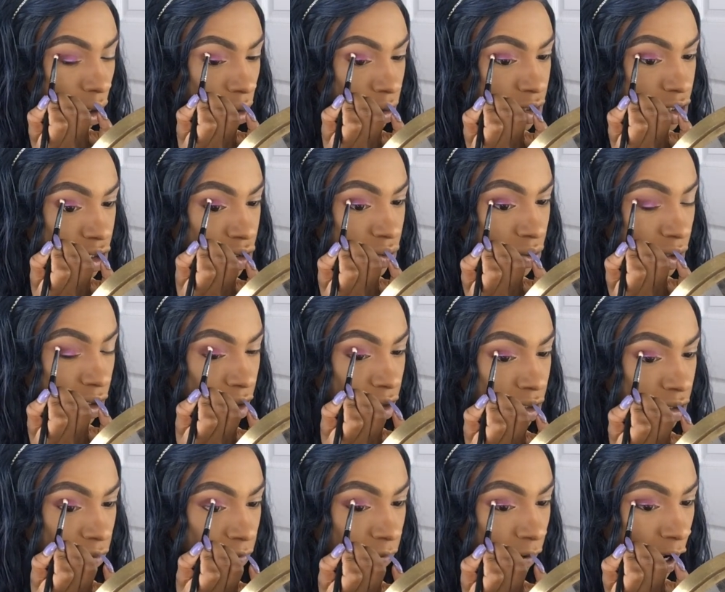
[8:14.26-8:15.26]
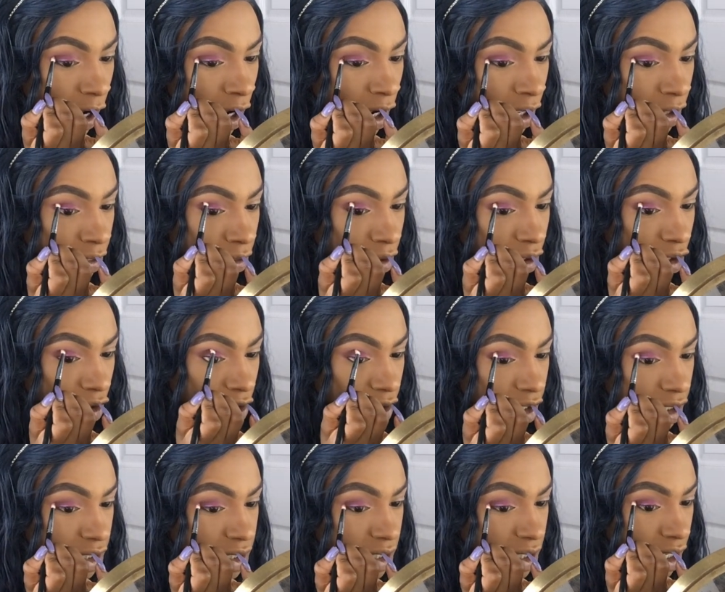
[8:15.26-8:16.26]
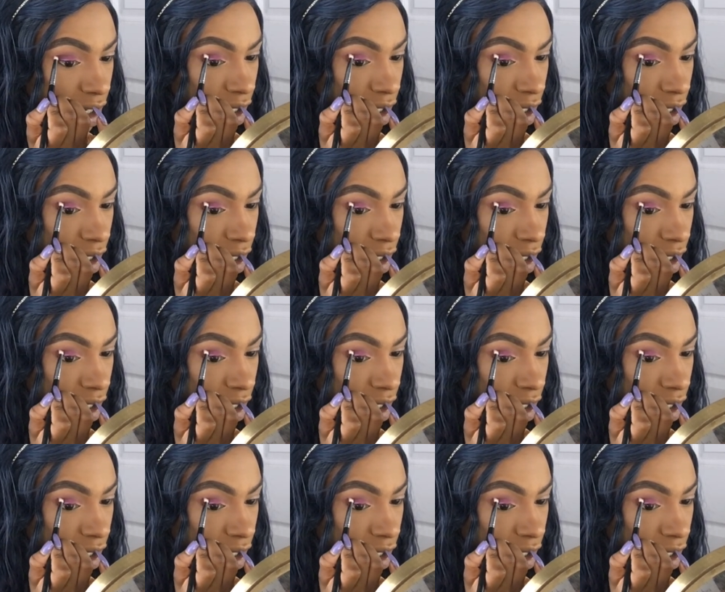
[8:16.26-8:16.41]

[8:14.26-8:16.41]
And just really define the crease